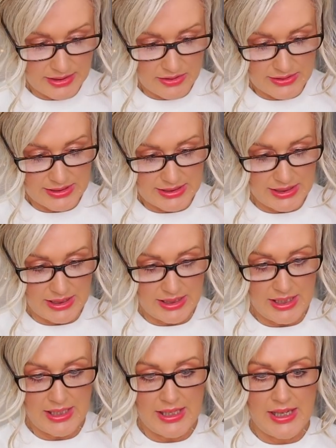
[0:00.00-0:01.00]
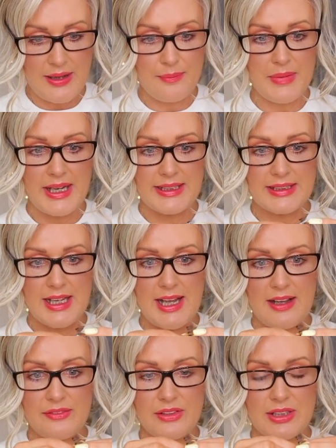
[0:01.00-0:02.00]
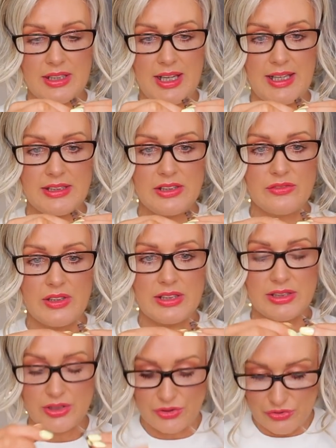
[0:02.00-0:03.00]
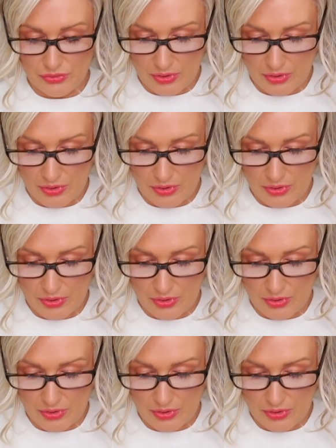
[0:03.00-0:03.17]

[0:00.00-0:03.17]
don't see mine having any residue